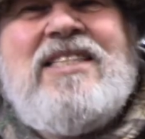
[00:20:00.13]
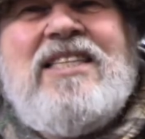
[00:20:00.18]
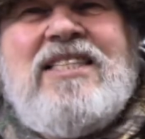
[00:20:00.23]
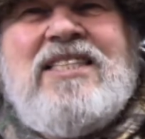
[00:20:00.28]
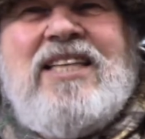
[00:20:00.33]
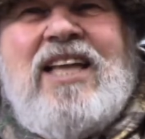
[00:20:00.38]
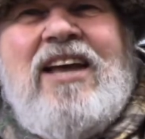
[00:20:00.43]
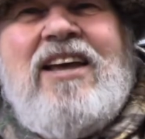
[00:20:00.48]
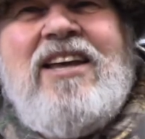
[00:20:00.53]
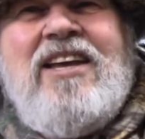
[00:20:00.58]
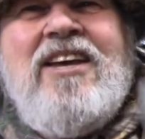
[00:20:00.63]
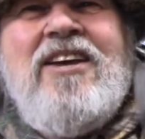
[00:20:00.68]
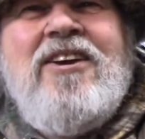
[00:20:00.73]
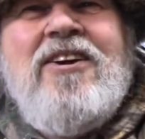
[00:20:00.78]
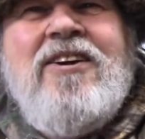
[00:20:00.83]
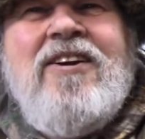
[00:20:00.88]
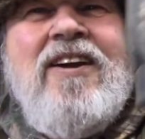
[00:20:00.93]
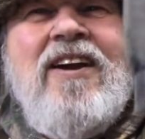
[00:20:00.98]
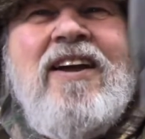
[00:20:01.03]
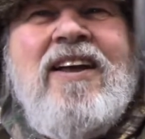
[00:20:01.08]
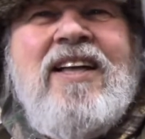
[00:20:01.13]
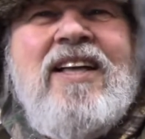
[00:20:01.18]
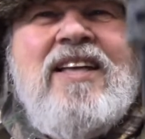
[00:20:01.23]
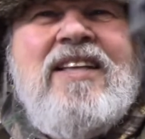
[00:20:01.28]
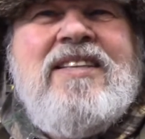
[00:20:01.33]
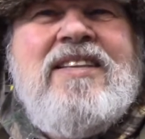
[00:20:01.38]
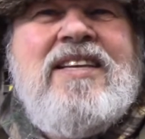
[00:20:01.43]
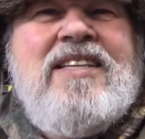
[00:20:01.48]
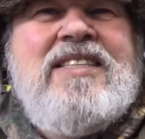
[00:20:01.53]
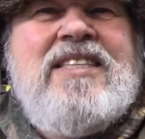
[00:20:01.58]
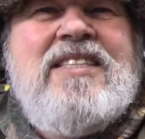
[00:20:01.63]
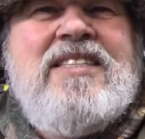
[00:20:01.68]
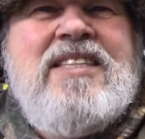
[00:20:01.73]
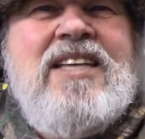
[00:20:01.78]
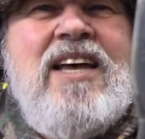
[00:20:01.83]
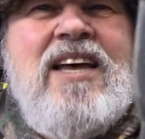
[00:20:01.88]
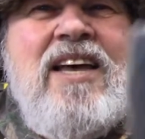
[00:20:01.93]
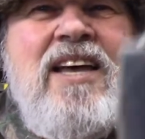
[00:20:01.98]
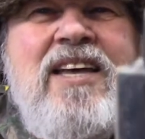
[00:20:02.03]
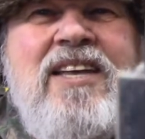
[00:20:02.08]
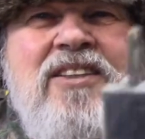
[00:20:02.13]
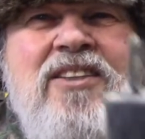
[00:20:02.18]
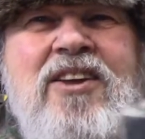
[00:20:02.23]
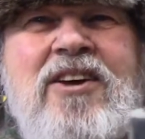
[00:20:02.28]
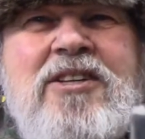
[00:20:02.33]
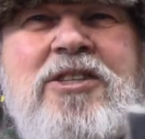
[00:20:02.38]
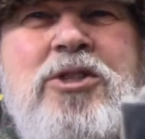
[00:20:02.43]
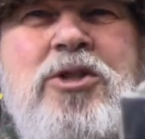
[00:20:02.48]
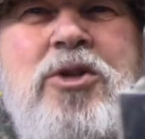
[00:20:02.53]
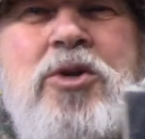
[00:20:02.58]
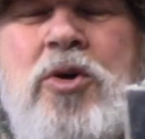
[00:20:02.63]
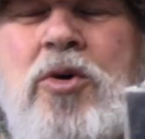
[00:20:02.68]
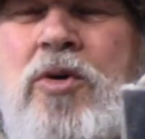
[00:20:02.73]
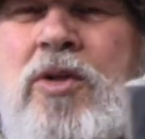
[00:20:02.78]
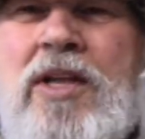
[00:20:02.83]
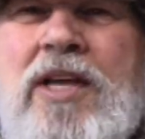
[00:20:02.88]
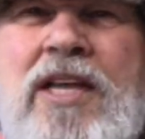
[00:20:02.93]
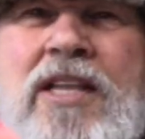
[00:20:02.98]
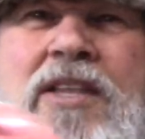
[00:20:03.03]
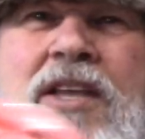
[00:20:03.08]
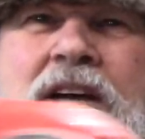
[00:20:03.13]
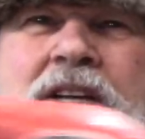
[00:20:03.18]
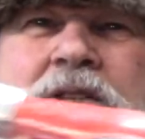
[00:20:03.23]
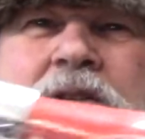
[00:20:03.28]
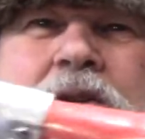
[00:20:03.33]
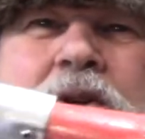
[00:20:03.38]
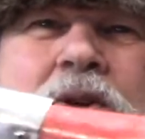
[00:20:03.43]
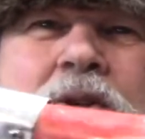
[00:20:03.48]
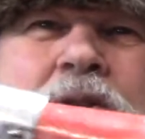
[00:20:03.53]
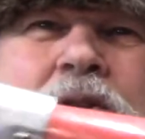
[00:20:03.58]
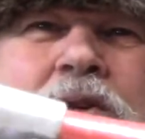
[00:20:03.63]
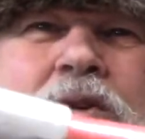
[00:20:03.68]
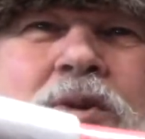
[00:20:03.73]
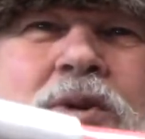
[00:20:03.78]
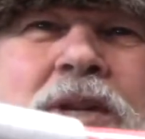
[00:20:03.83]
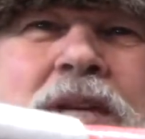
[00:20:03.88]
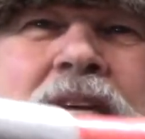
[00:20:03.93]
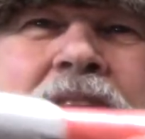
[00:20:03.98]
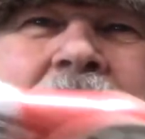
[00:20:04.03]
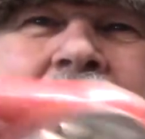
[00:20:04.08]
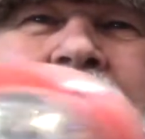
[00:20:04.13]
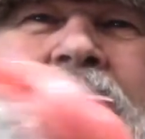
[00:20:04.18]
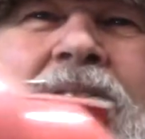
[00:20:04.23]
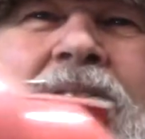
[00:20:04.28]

is a heater. This is a industrial duty